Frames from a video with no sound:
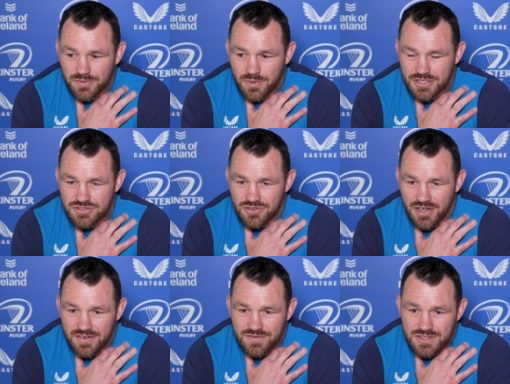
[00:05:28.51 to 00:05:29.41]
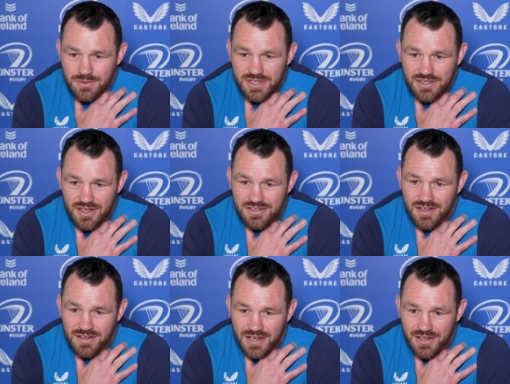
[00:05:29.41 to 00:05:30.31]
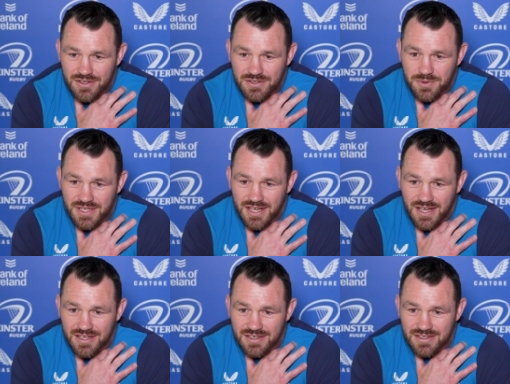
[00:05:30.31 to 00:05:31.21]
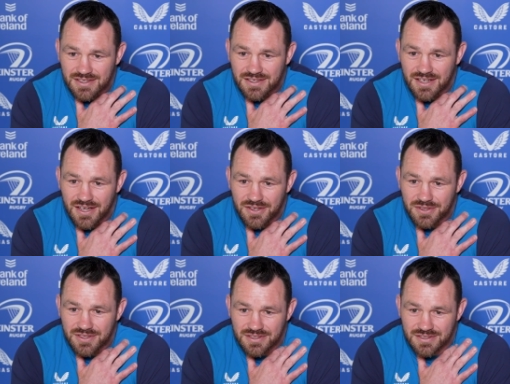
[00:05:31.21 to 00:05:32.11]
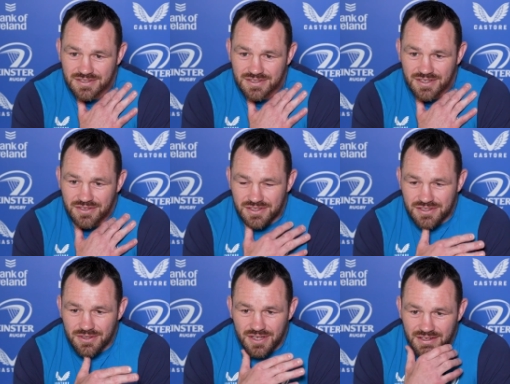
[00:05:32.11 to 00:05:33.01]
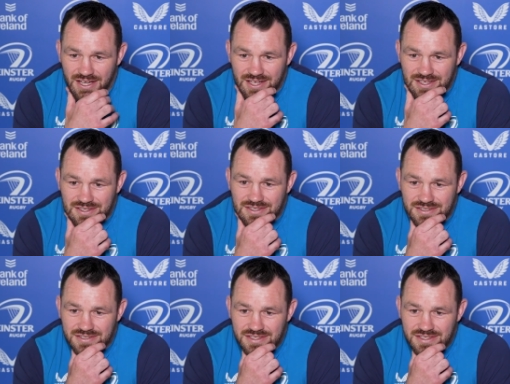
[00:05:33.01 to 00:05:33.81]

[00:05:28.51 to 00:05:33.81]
what drives you when you're not talking out at the weekend and how you how you do all that and